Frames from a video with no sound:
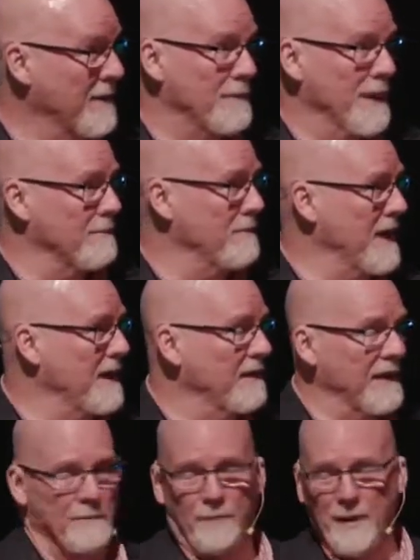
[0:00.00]
a big
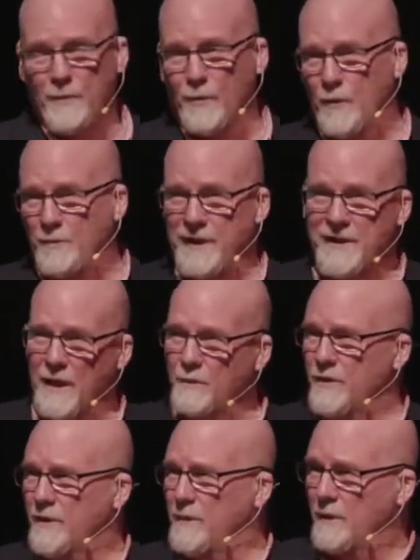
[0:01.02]
meal, and people would be done
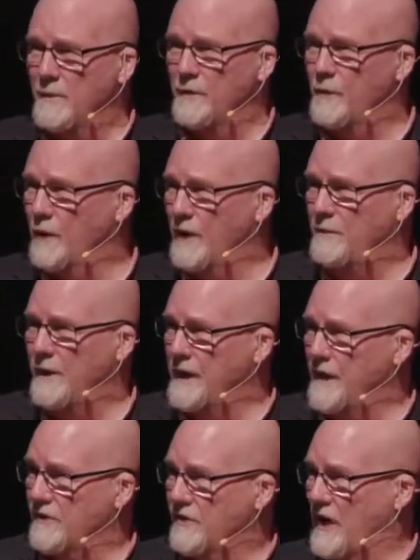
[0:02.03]
with the meal before anybody
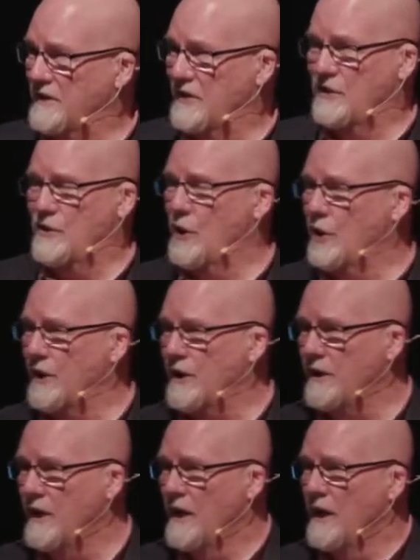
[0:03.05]
else got started.
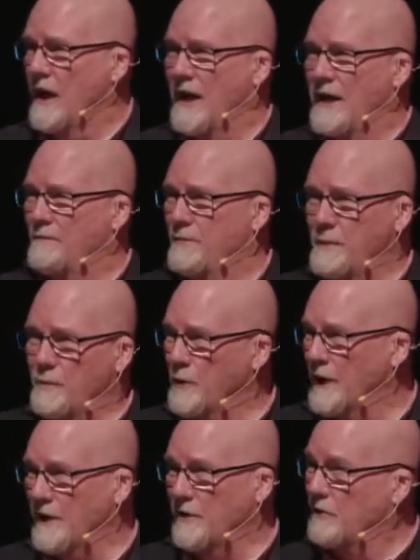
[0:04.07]
People were
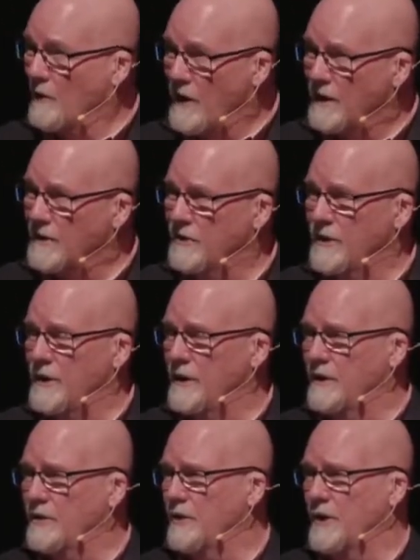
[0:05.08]
getting drunk
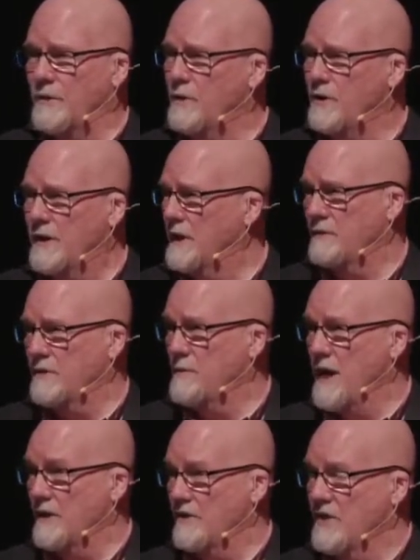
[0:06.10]
during communion. It was a
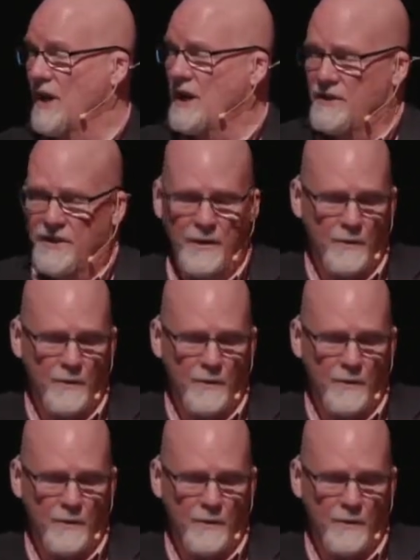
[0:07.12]
mess. There